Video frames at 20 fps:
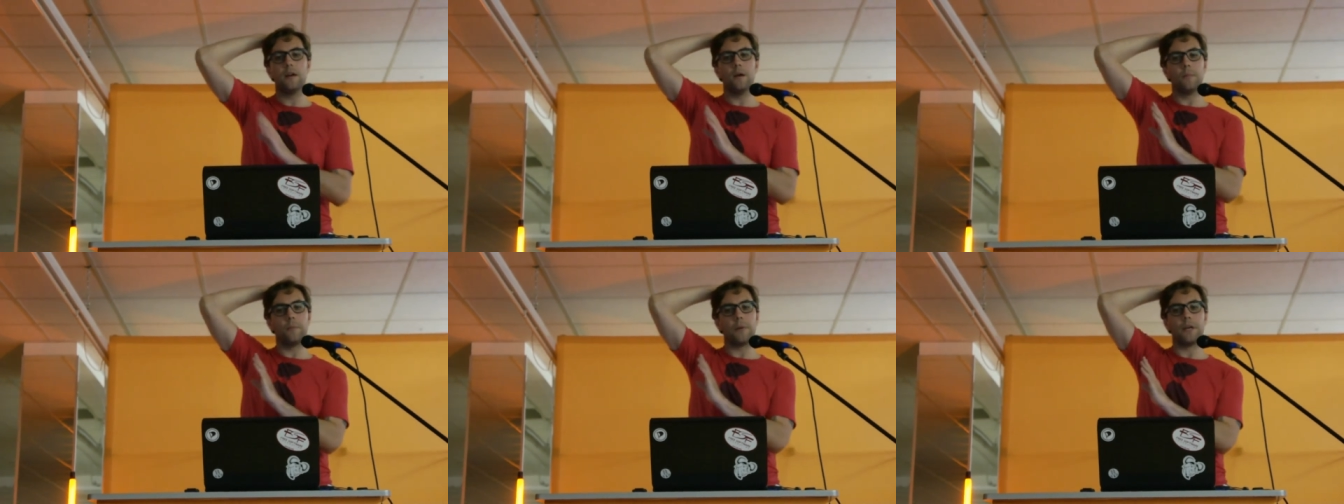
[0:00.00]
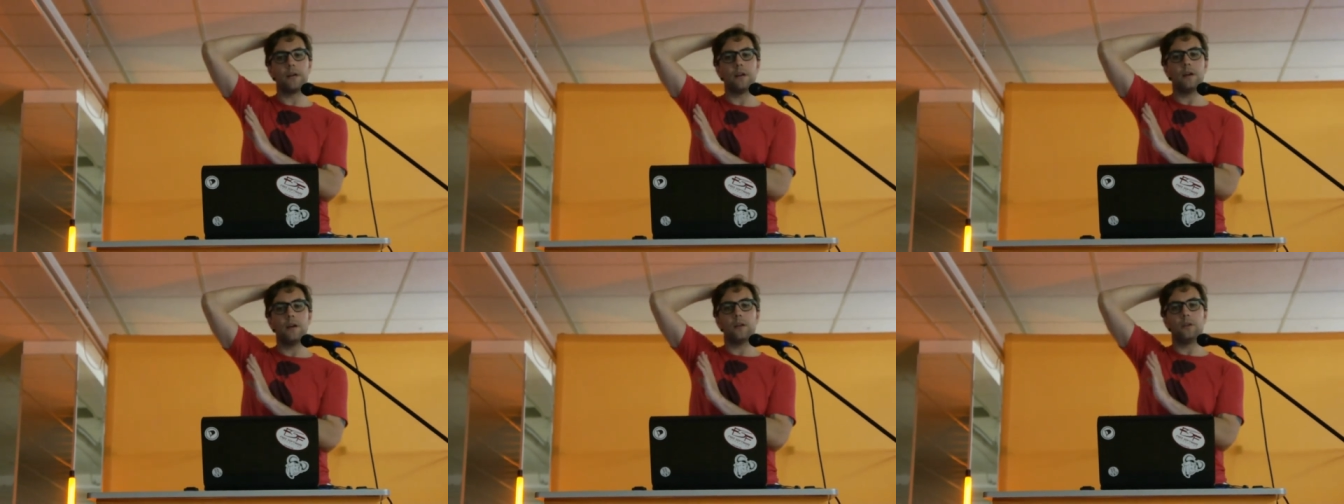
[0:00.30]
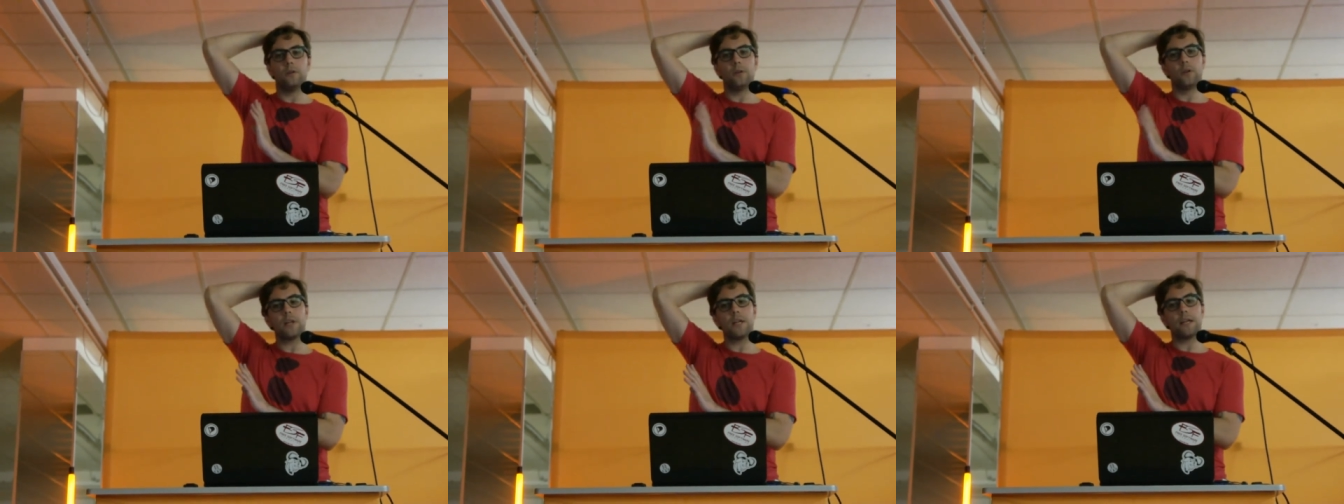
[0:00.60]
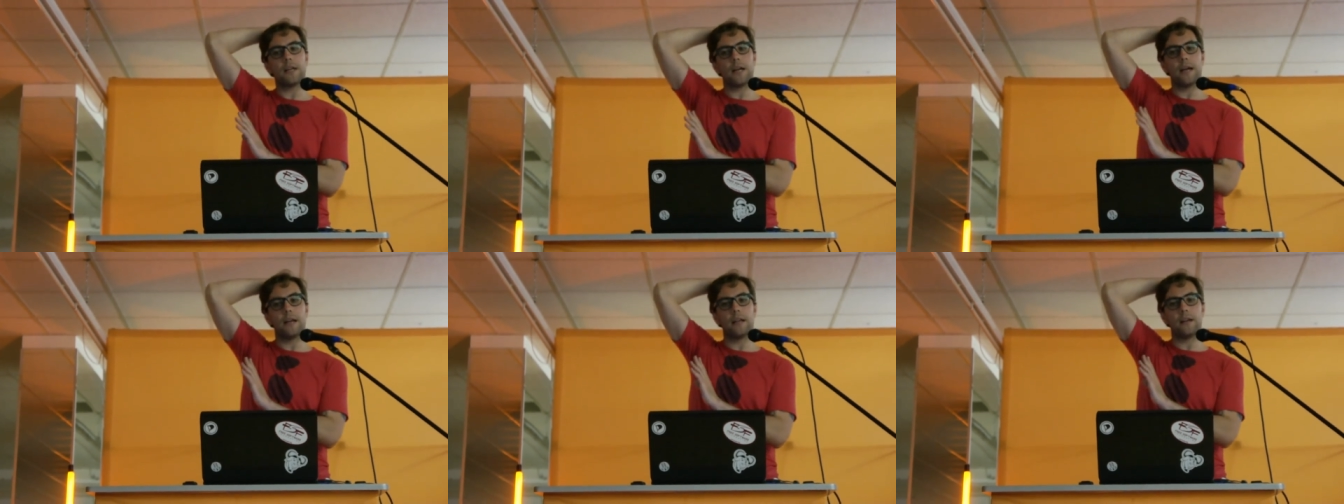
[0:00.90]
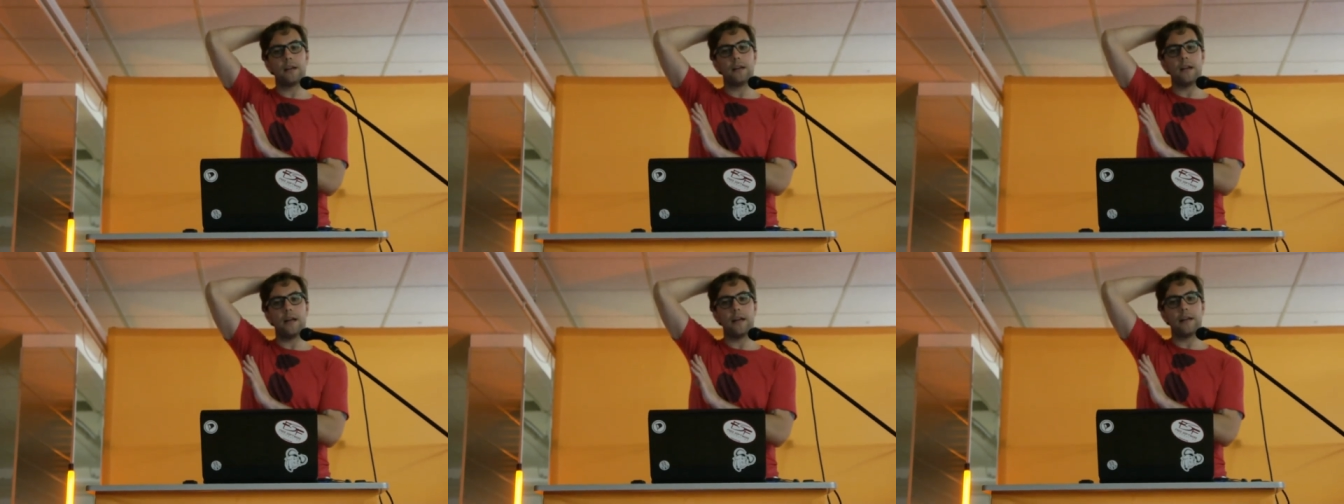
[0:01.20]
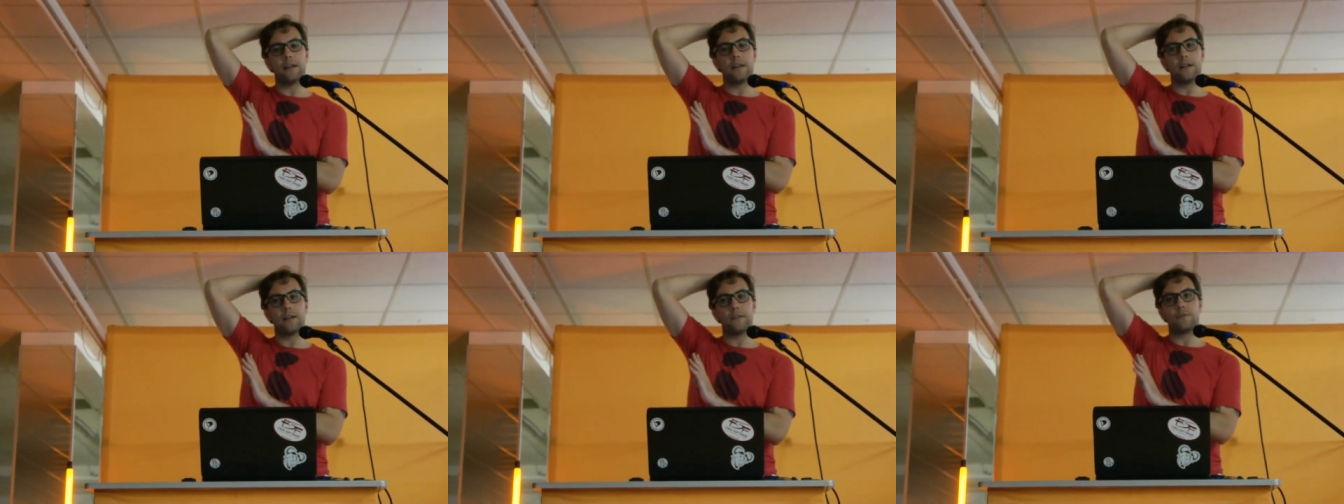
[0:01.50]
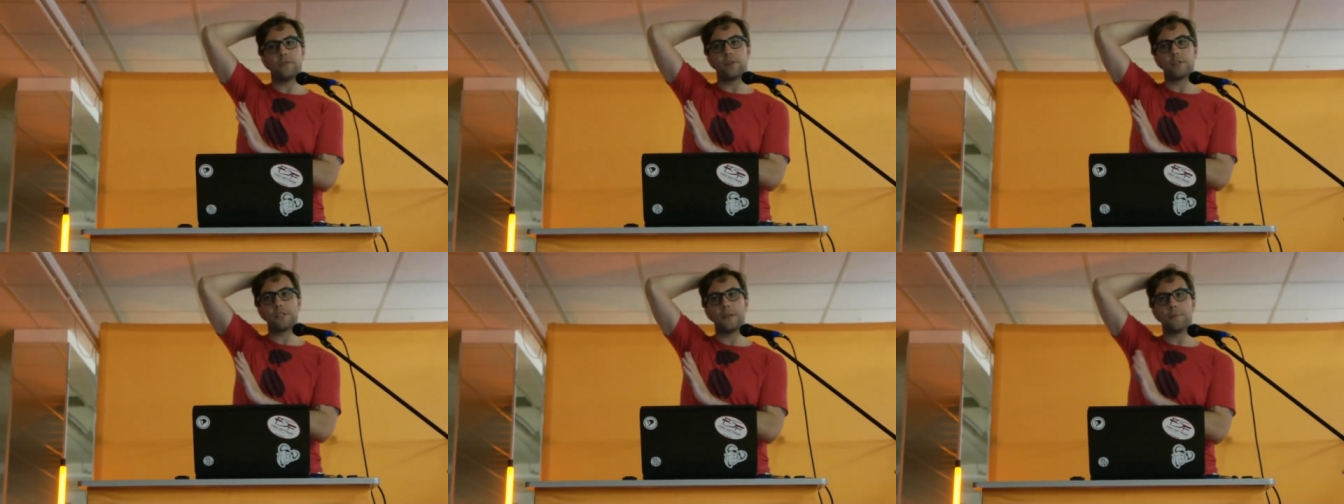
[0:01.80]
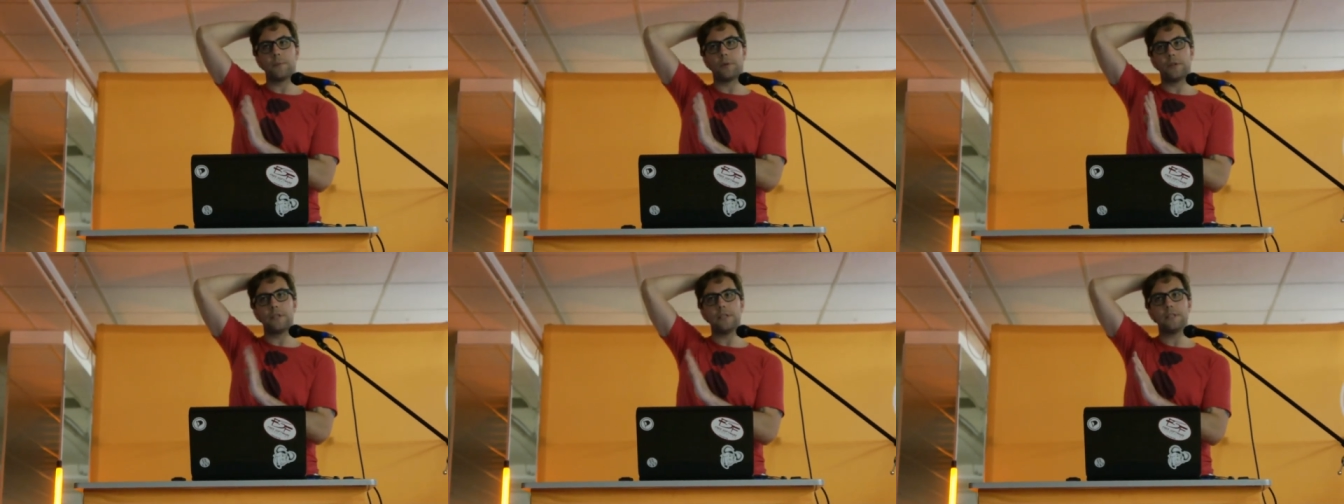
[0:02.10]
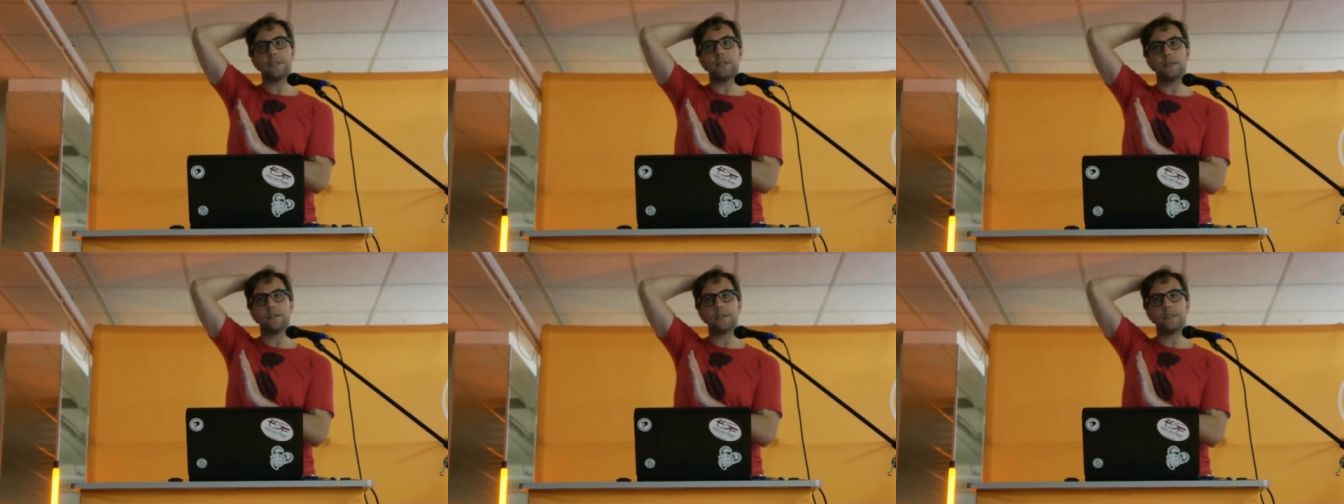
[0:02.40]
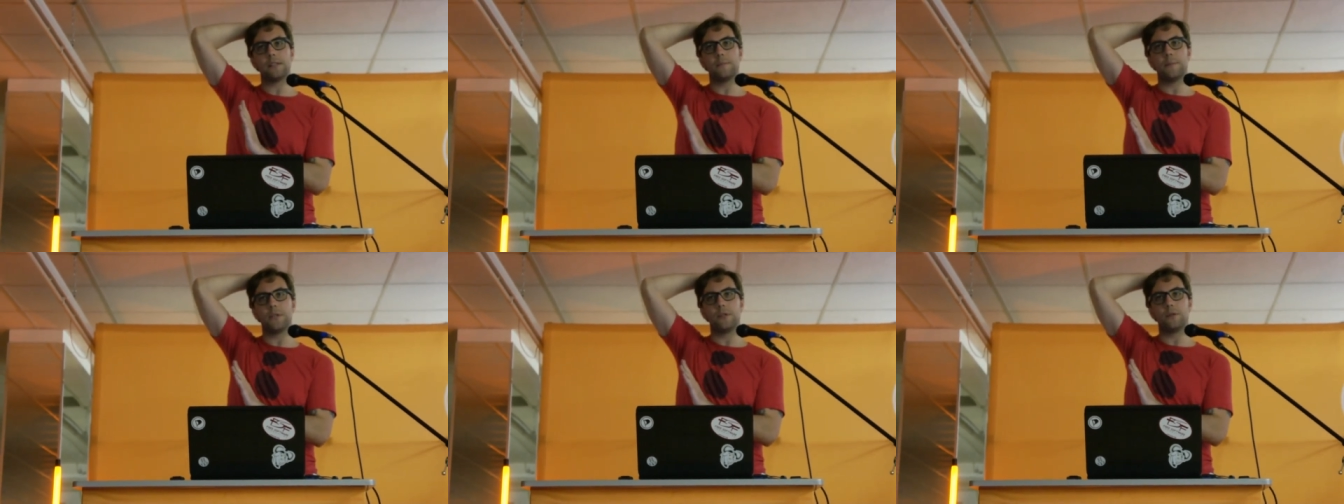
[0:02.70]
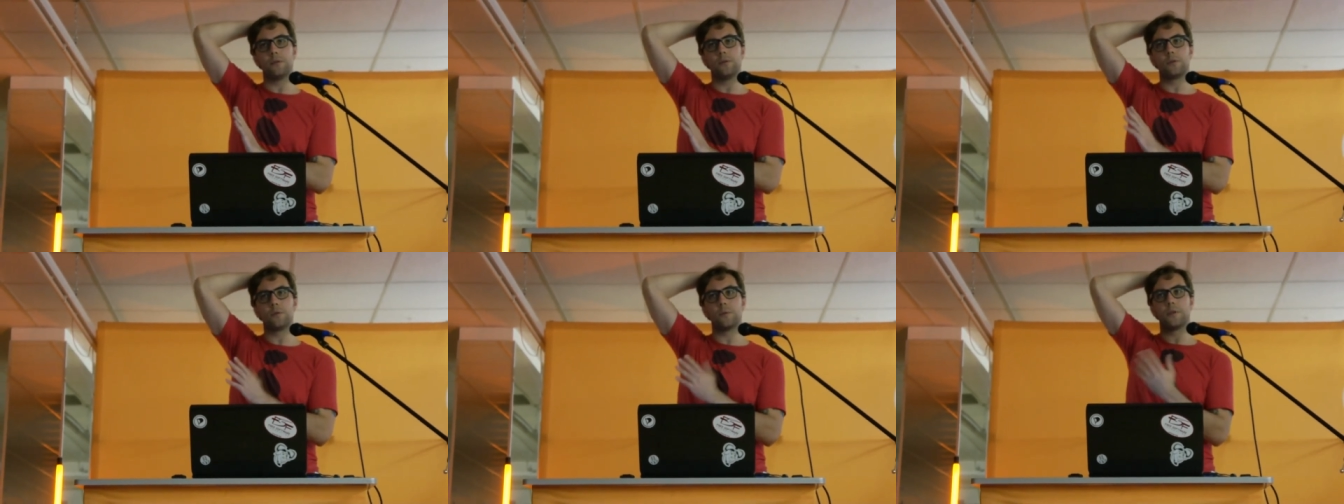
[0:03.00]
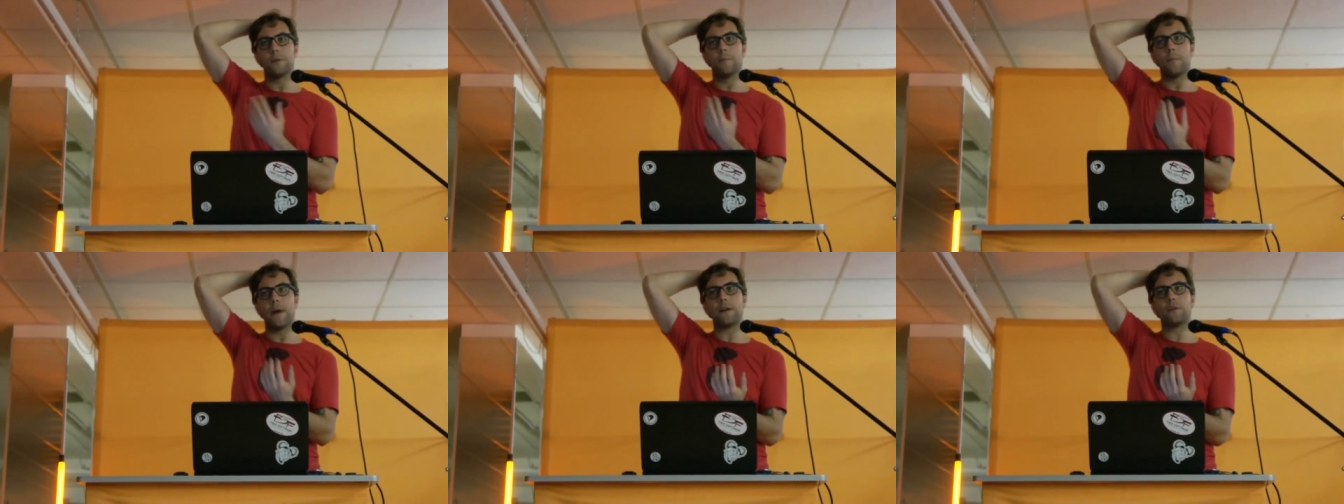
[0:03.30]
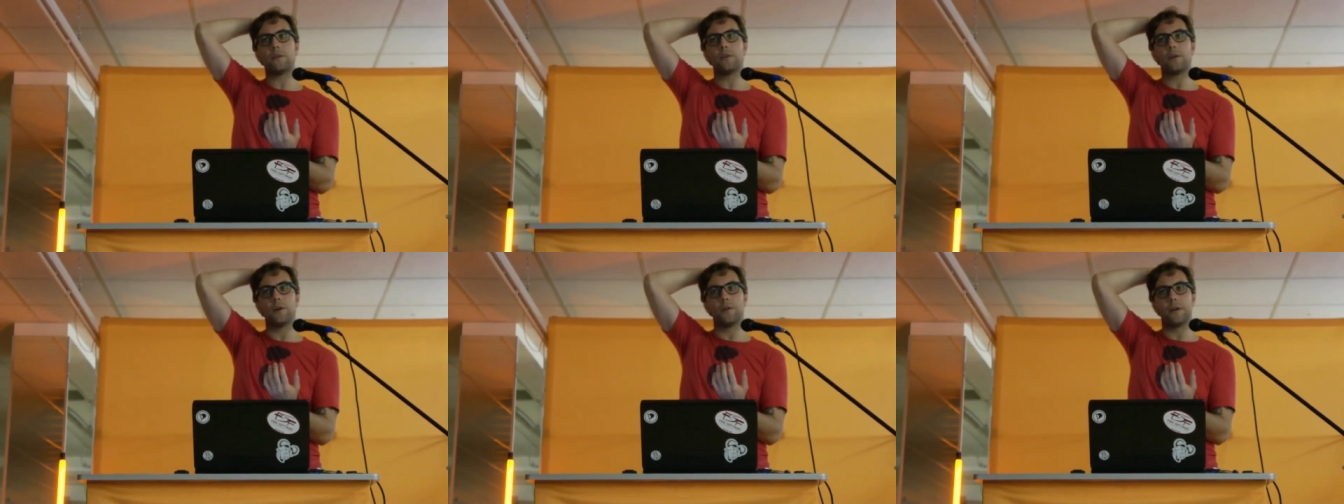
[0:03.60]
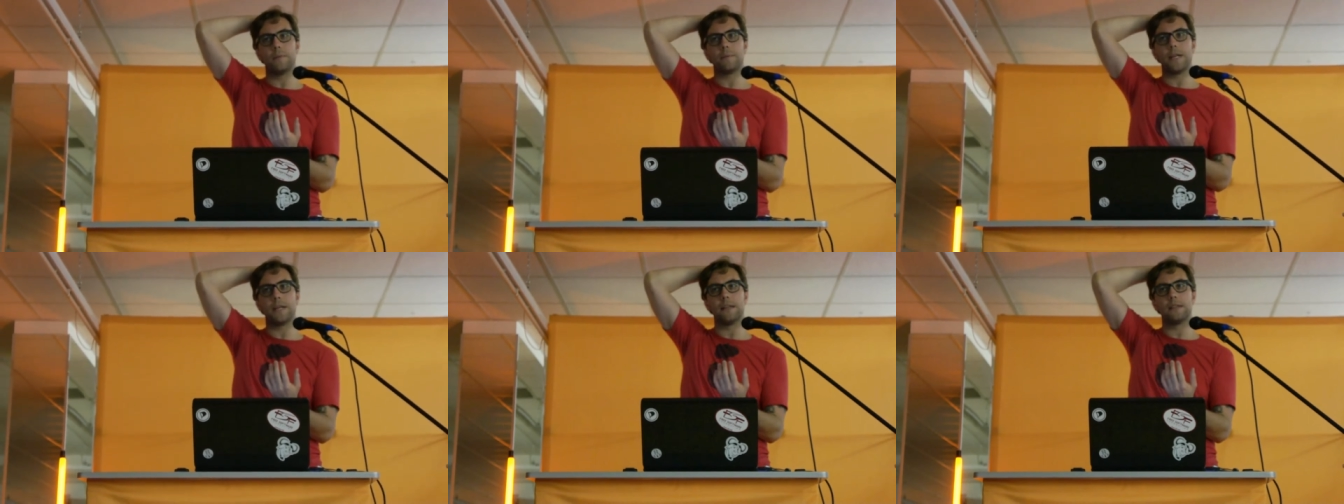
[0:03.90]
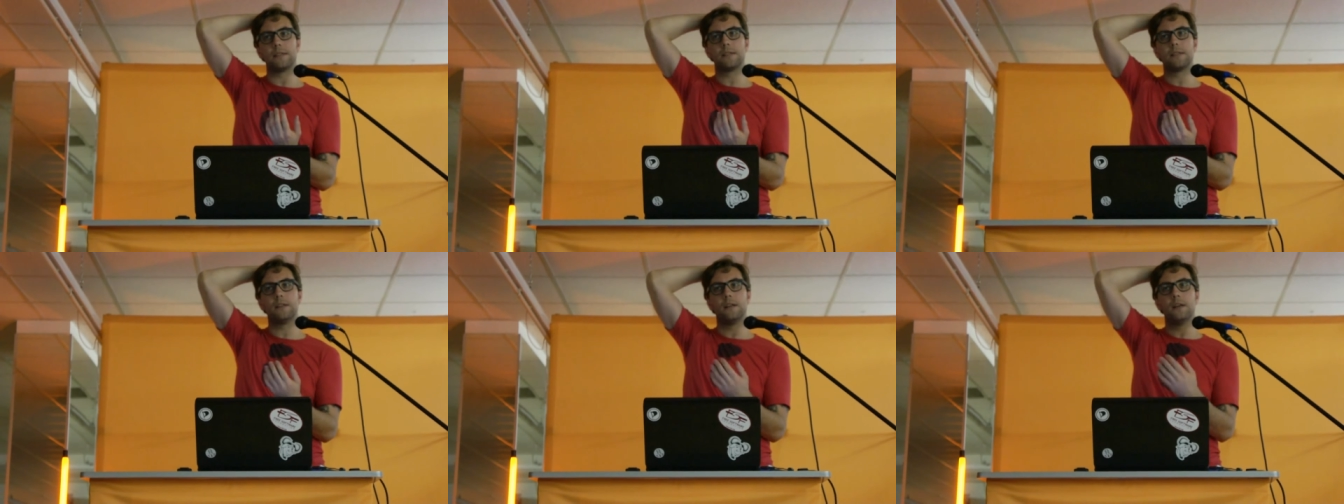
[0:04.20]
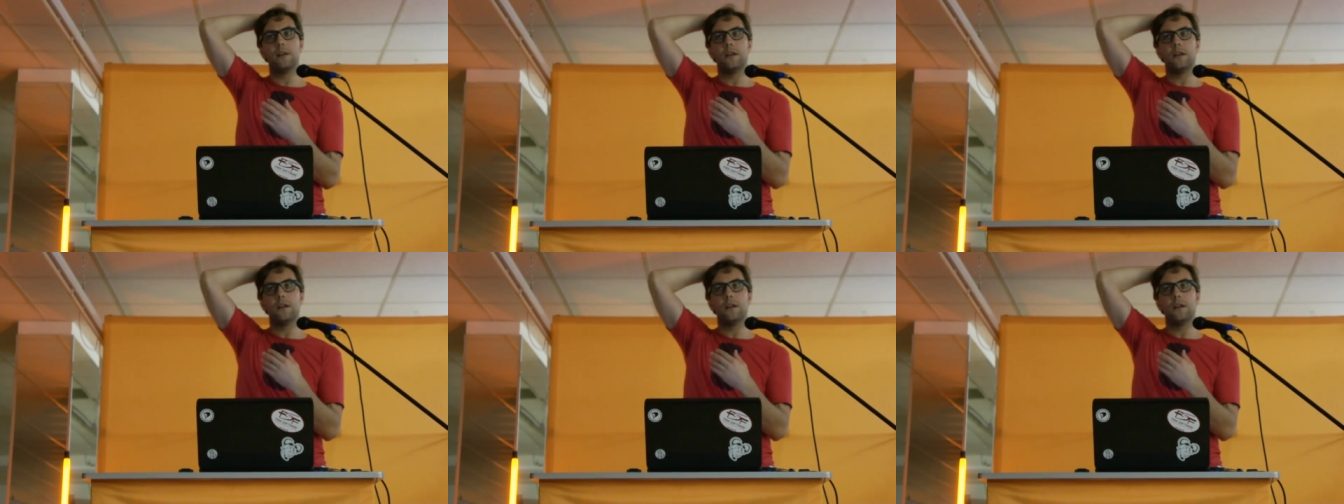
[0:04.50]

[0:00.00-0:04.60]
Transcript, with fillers: But looking at, at, at for example, Intel CPUs with the microcode updates,